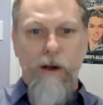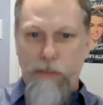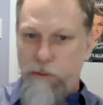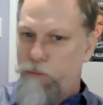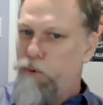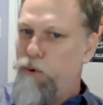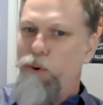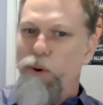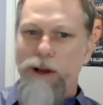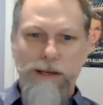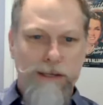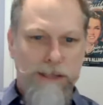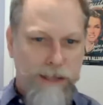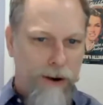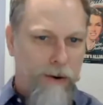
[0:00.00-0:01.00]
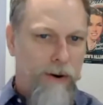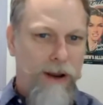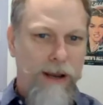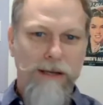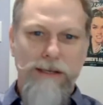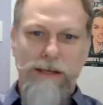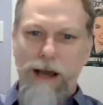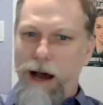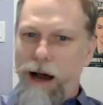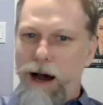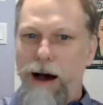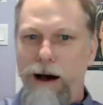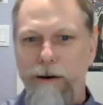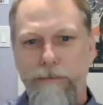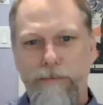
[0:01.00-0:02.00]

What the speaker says: through a series of